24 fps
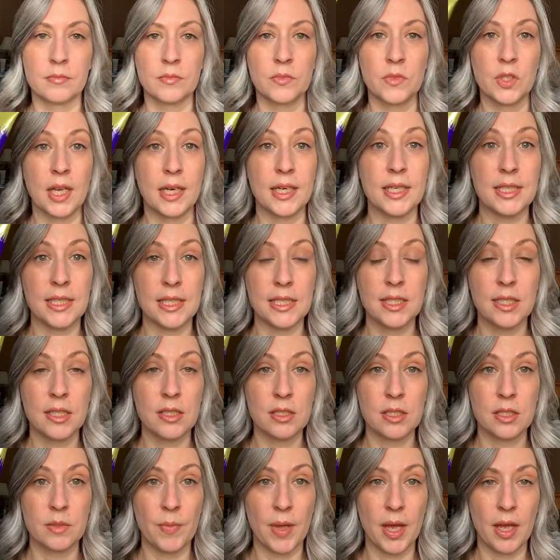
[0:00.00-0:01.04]
Got a decent
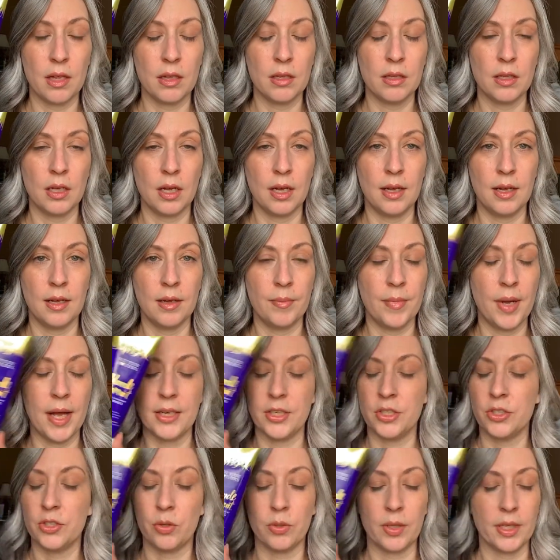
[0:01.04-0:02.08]
smell. Um, I
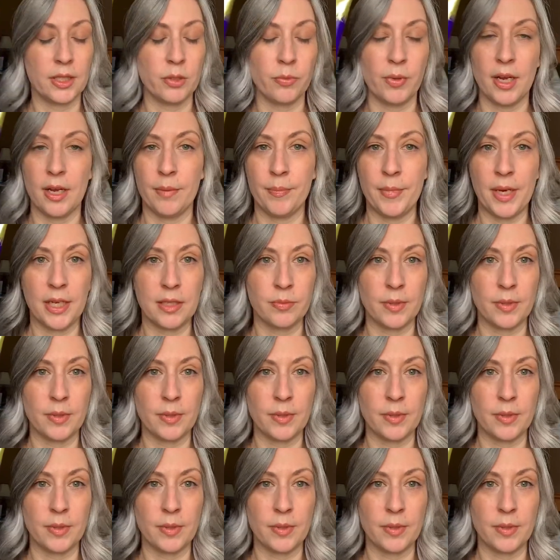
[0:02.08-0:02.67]
just don't like the way it makes